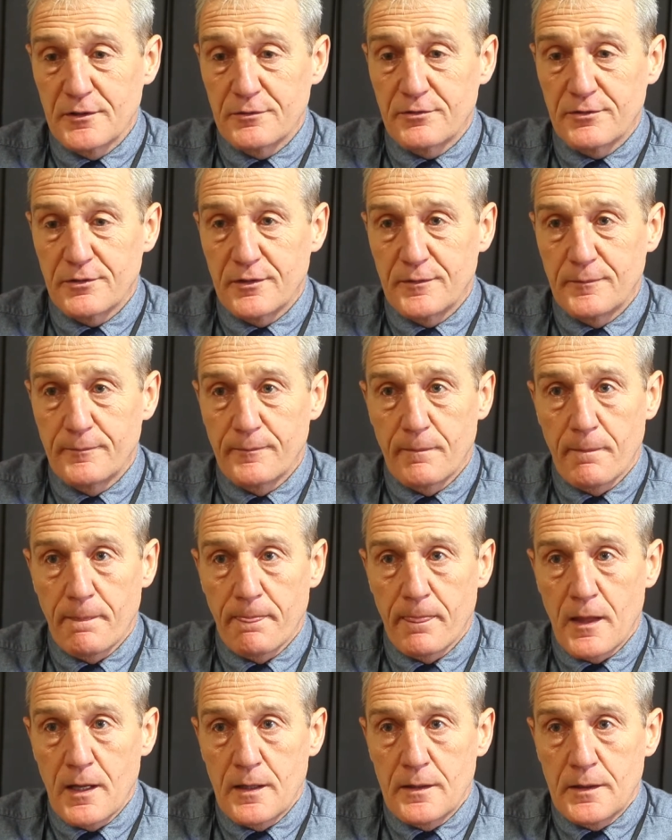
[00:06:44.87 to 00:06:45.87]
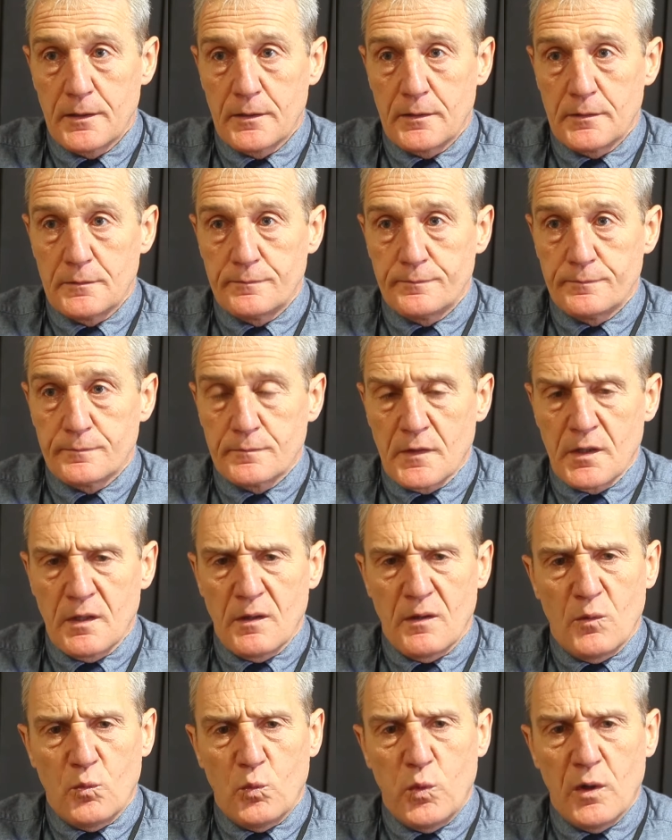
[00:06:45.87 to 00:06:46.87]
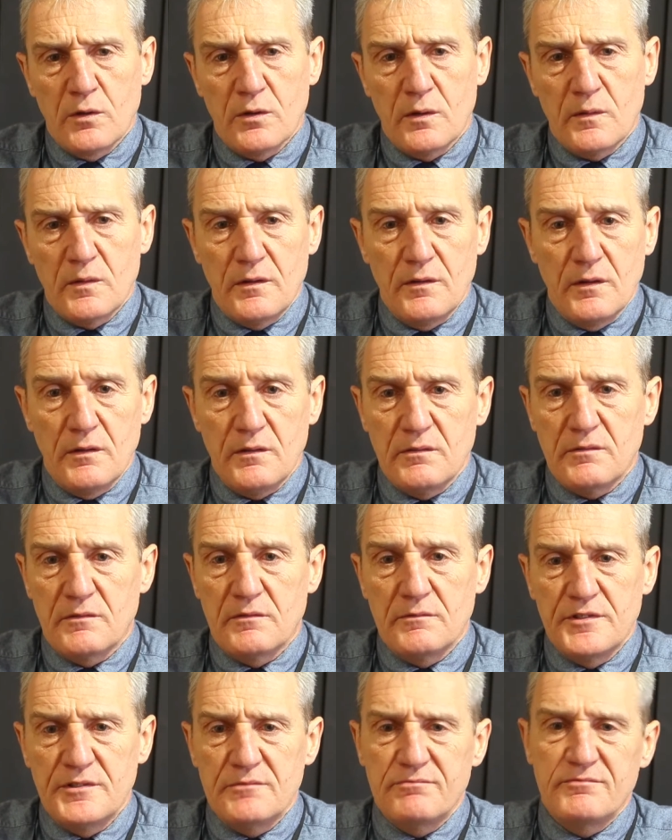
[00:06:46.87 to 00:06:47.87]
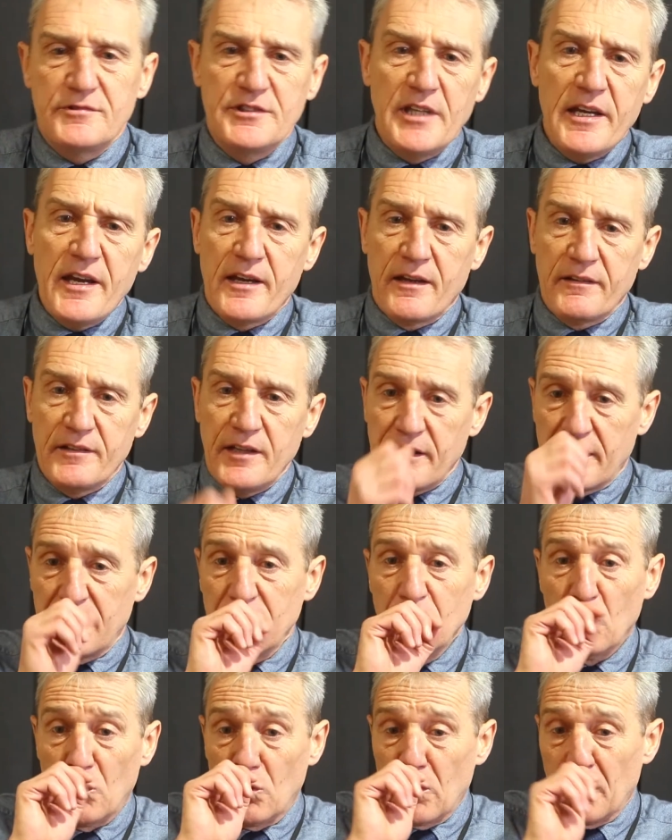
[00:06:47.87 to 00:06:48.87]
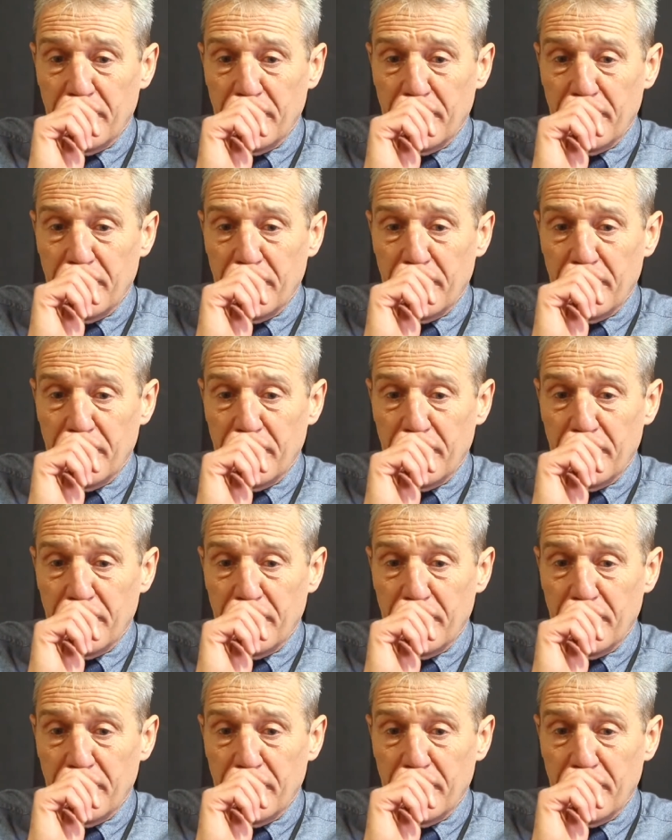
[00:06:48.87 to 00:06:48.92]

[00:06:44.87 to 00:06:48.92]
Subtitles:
Was it quite deflating at the end because you ended up? No.